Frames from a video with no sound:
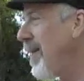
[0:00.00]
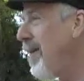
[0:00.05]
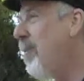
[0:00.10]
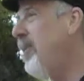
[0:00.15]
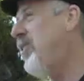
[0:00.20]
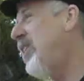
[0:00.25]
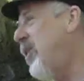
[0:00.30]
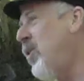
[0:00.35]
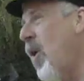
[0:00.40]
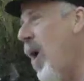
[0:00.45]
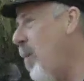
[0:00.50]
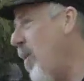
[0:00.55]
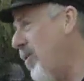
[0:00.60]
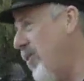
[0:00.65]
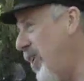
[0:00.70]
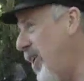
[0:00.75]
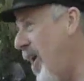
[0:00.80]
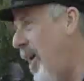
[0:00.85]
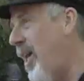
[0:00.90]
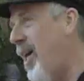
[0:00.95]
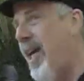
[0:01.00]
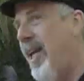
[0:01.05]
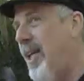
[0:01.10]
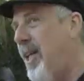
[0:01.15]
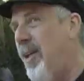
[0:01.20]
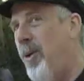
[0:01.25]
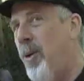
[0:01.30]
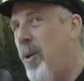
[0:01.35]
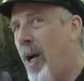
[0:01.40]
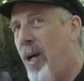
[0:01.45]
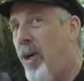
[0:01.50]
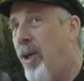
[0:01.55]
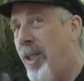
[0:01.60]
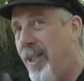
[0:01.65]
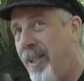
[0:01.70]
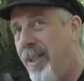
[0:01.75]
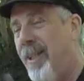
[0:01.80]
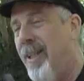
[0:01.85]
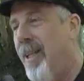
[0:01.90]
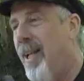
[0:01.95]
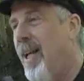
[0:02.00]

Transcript: which he knew I wasn't gonna, and he knew I couldn't.